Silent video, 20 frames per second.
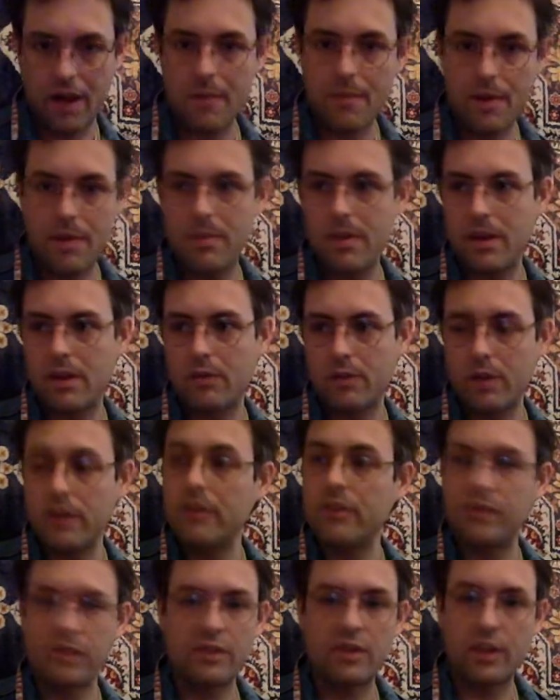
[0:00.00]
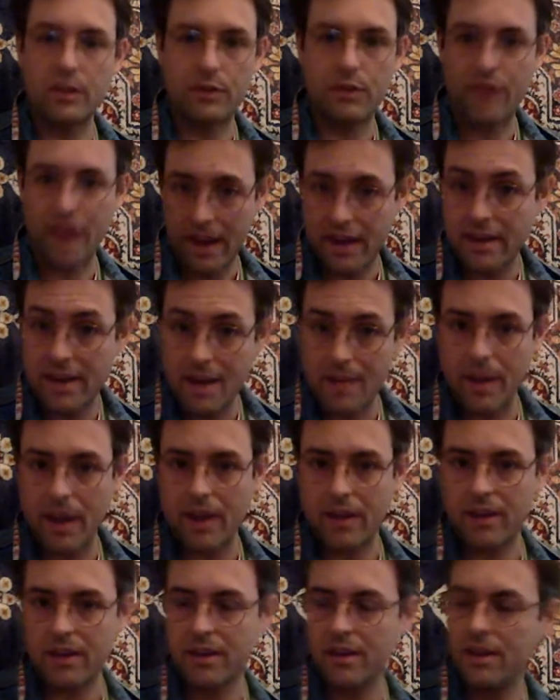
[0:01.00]
I'm going to be a really successful
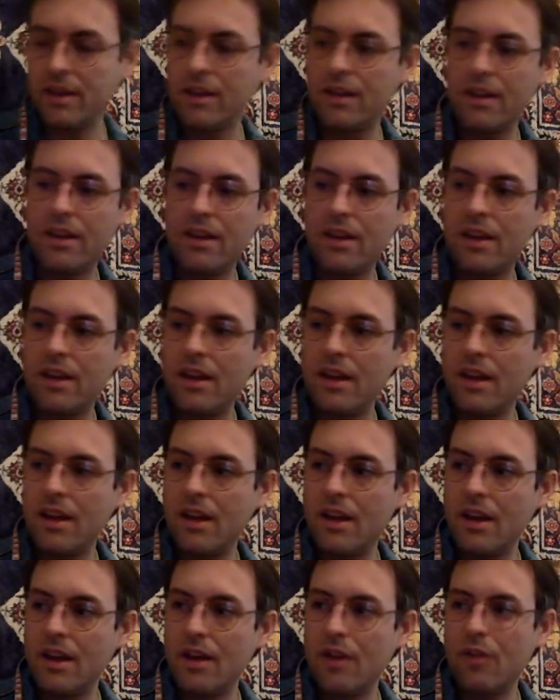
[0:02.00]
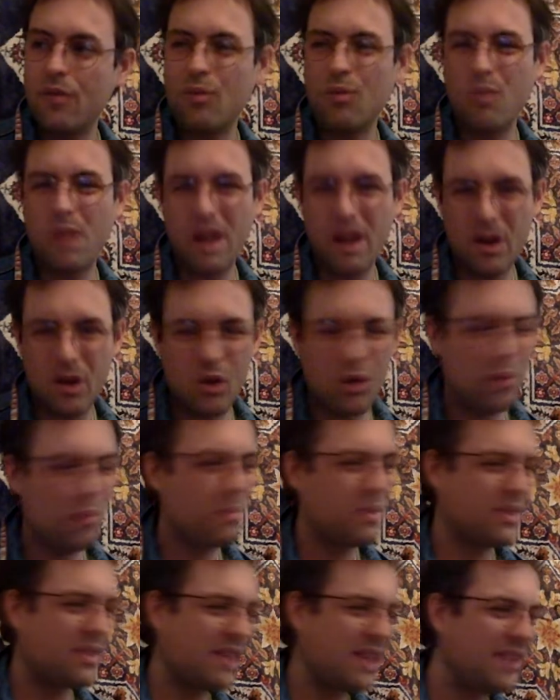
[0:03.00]
academic. Well,
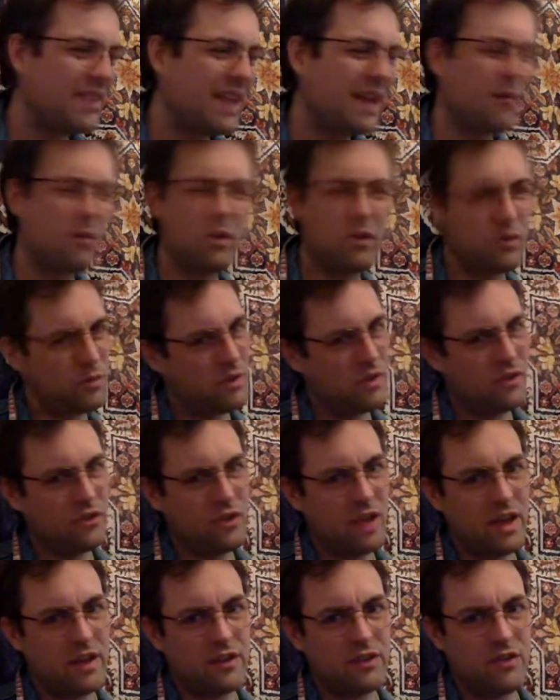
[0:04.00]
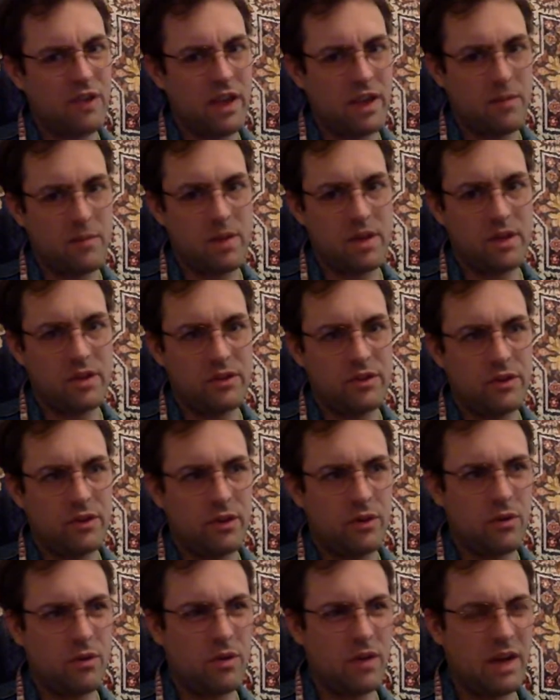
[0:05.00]
but then that wasn't really satisfying me.
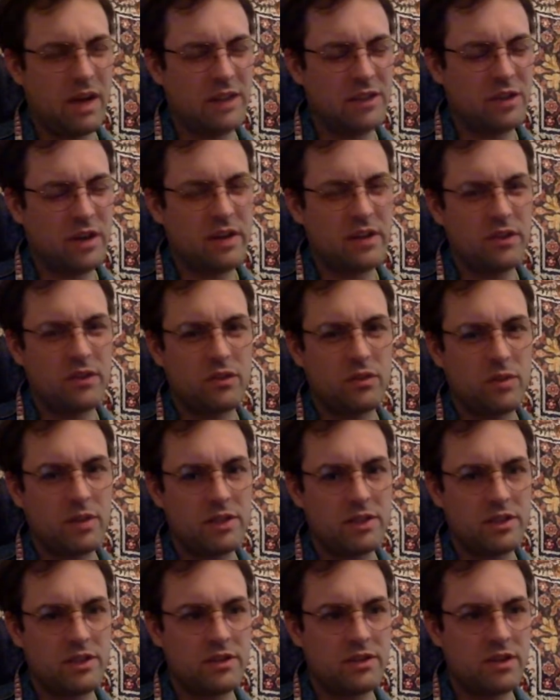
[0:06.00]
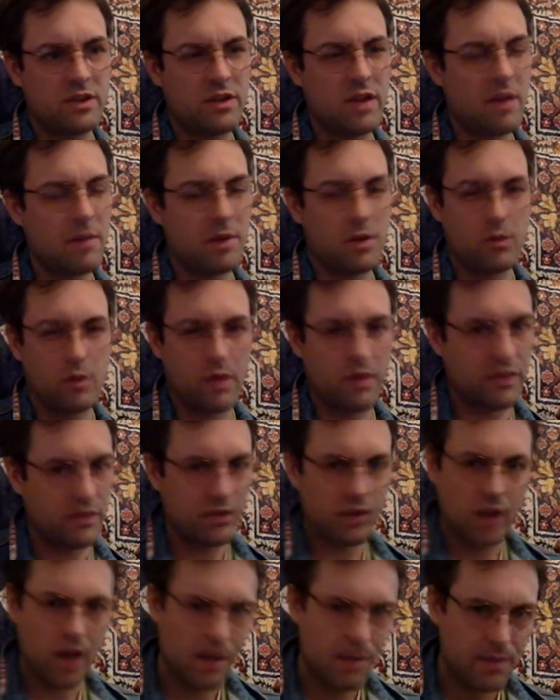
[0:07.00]
So I tried to switch into, okay, I'm going to run
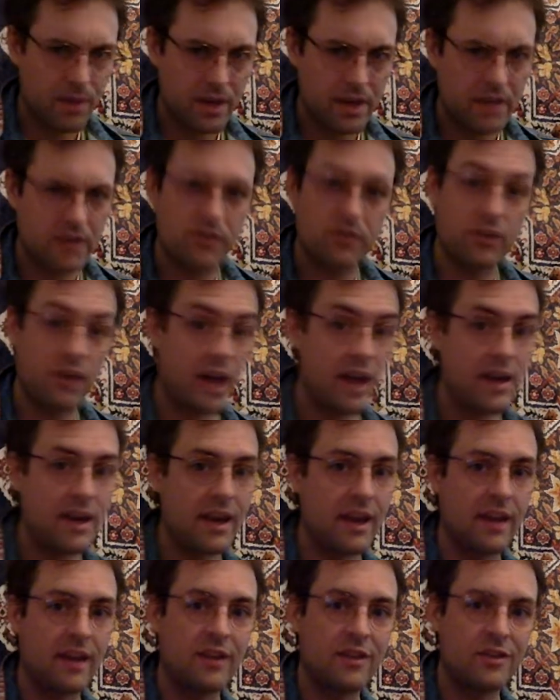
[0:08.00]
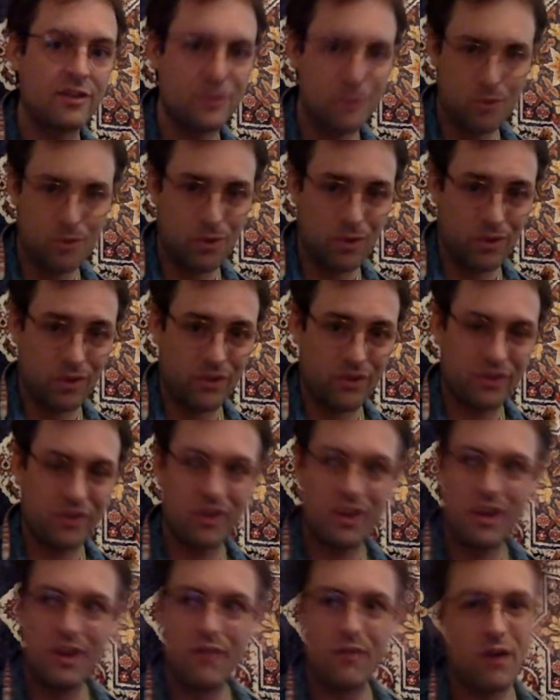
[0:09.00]
this company designing
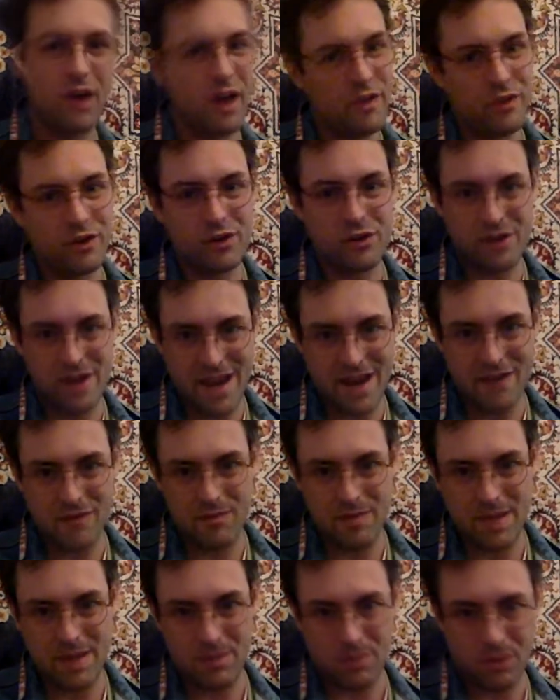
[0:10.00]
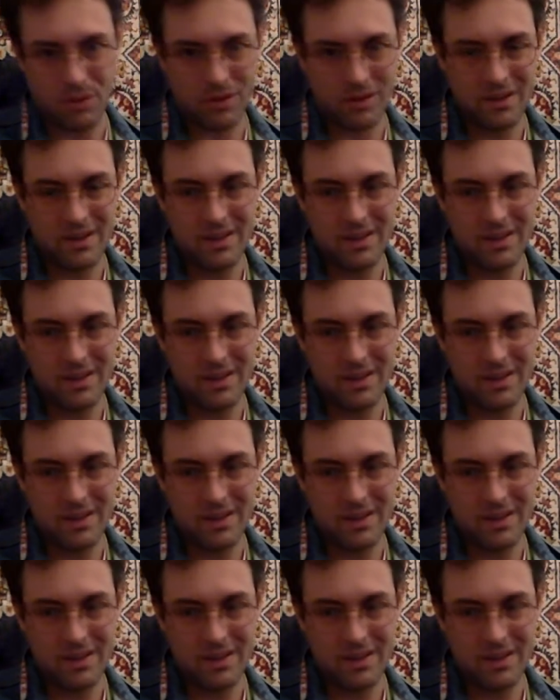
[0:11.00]
tools for other creative people.